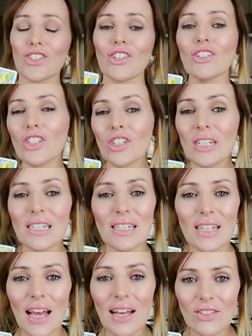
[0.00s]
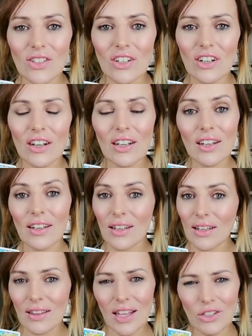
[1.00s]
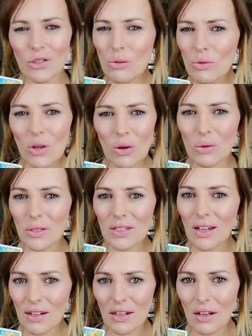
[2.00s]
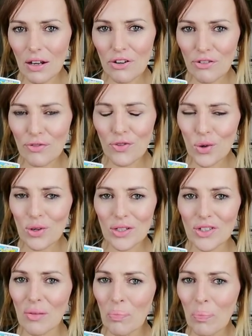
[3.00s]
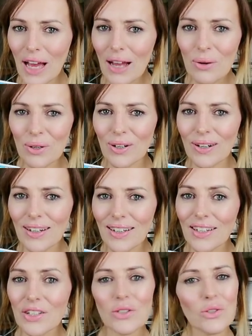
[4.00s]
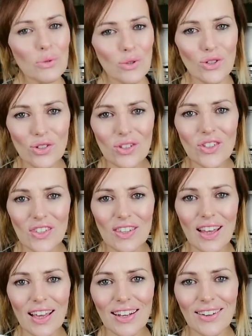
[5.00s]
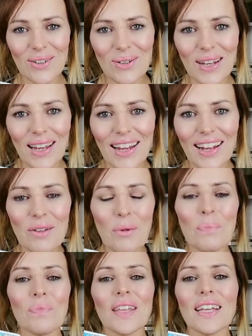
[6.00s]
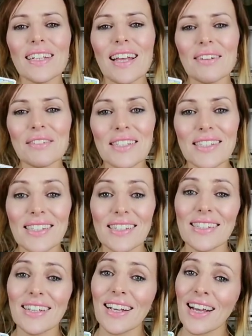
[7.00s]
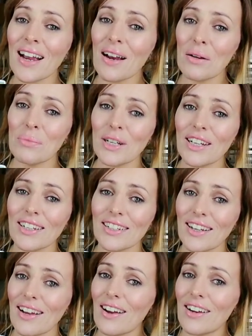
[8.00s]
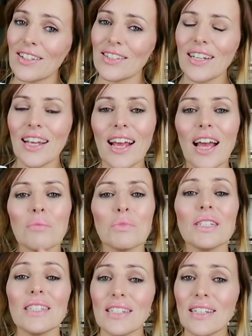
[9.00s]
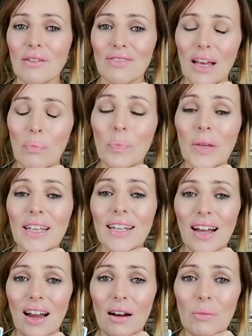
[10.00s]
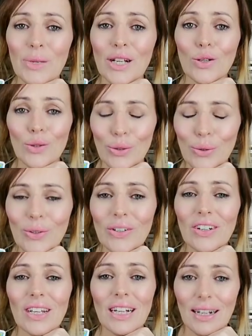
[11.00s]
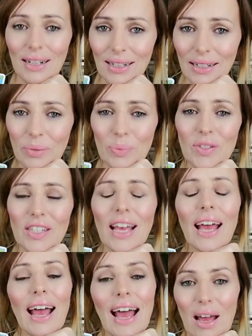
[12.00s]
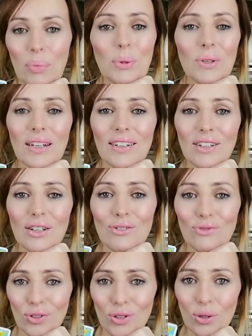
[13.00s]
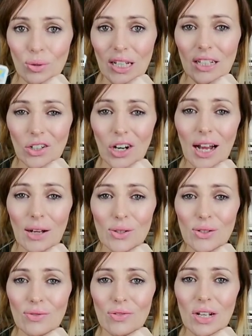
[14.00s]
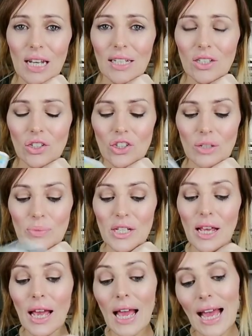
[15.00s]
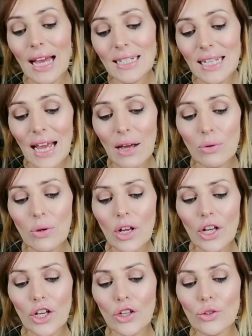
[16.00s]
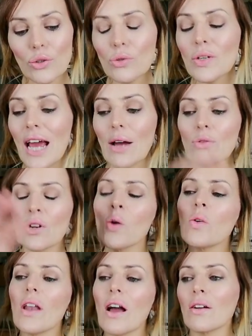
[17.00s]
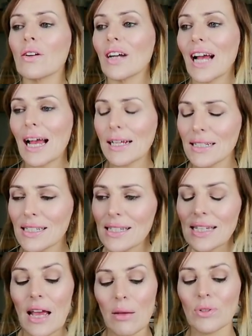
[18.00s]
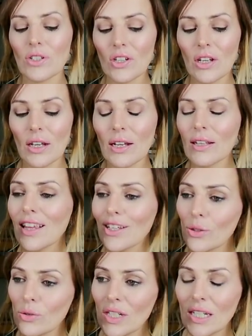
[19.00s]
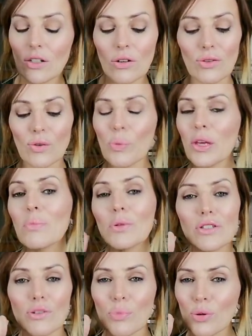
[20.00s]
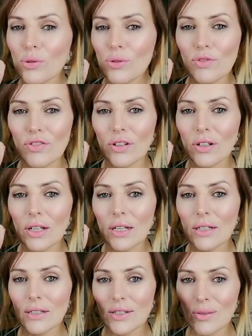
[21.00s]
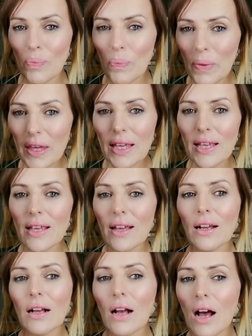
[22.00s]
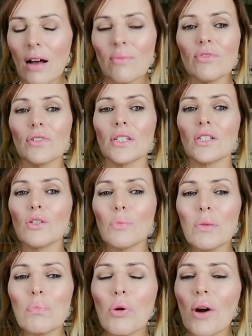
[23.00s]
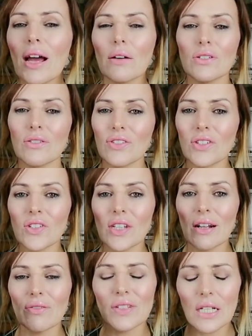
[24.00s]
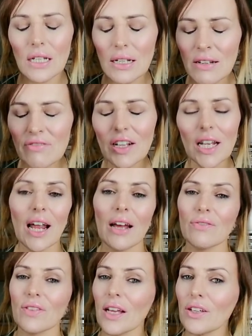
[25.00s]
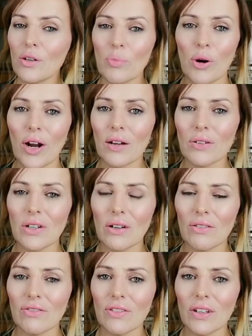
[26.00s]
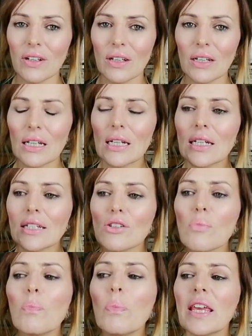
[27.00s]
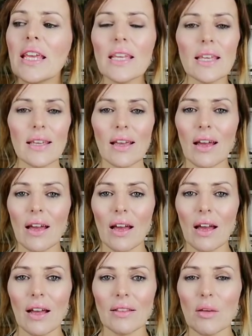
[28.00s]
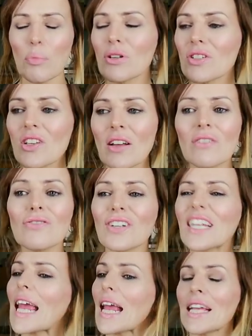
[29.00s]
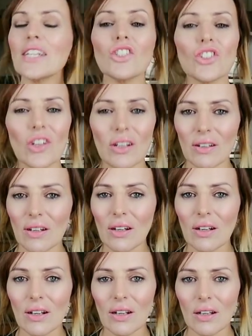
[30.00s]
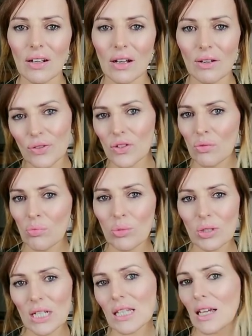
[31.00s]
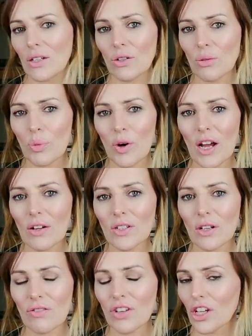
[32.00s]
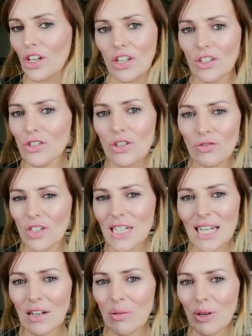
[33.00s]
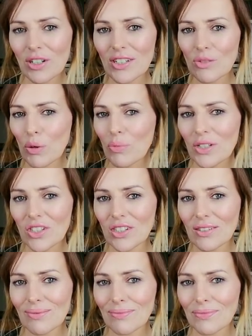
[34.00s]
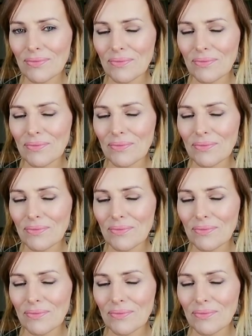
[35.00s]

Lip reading: such a disaster, then you know it's got a lot of force and power. So trust that, okay? Now, this is a karmic card, and we did have that big karmic lunar eclipse happening for you in your house of relationships, and how you now no longer accept that you need other people's approval to be confident, to be proud of yourself, to live a life that you're proud of, to be the personification of somebody that you're proud of. You don't need anybody's permission.